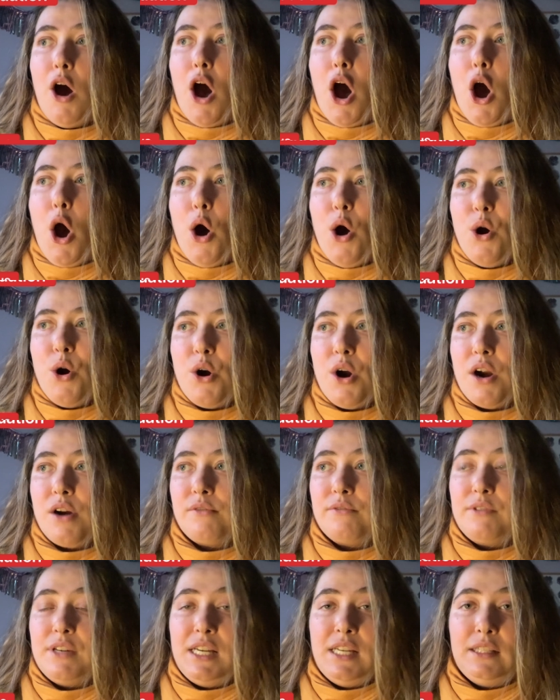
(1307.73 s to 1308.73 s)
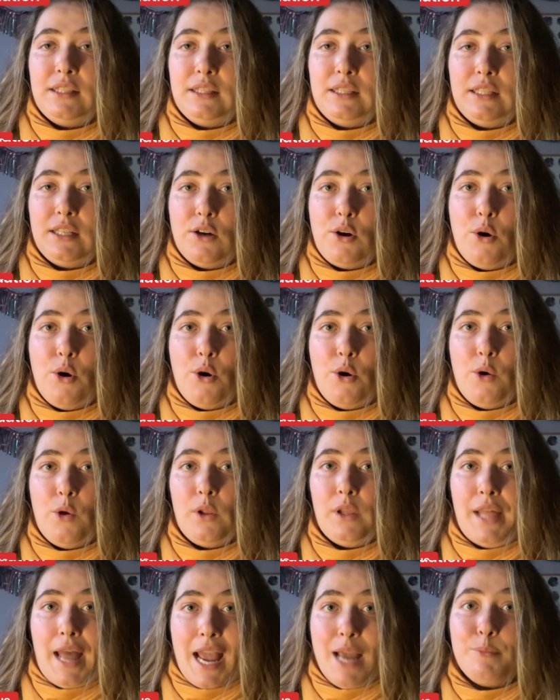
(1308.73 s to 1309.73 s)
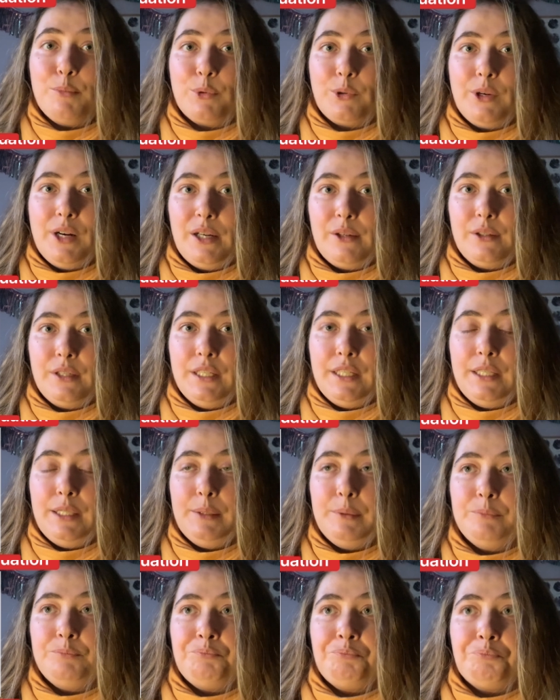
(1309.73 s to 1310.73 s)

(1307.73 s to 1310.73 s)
or read the whole library.